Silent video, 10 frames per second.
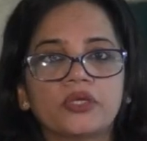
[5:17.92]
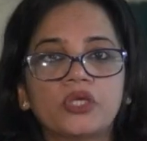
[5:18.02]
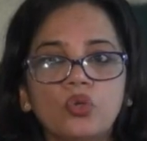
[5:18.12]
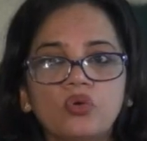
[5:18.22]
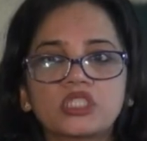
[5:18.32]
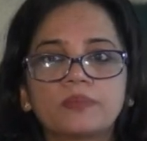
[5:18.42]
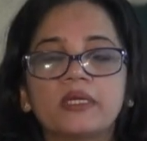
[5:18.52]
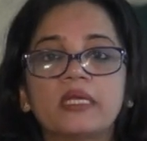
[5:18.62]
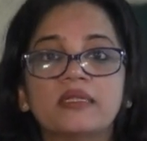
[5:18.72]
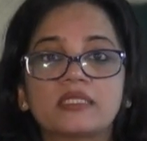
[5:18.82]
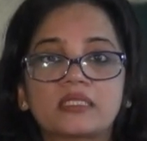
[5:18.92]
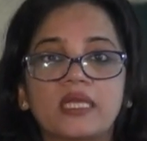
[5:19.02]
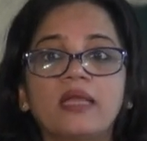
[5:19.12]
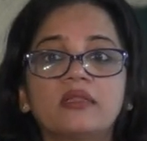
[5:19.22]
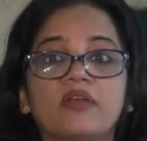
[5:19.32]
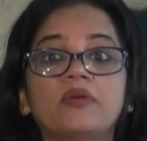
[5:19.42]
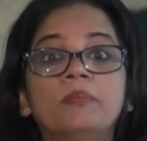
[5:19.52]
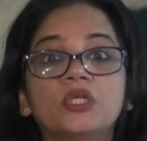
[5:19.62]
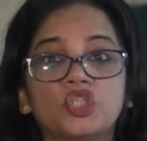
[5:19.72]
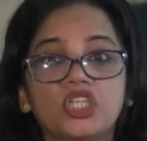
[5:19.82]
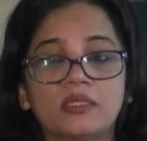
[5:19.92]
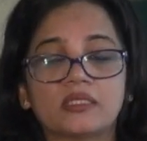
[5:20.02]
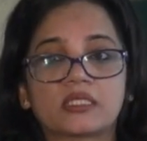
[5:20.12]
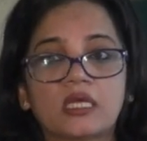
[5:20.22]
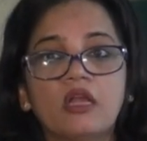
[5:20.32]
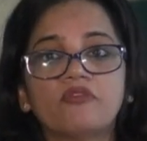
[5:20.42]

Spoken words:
used, but instead there were machines.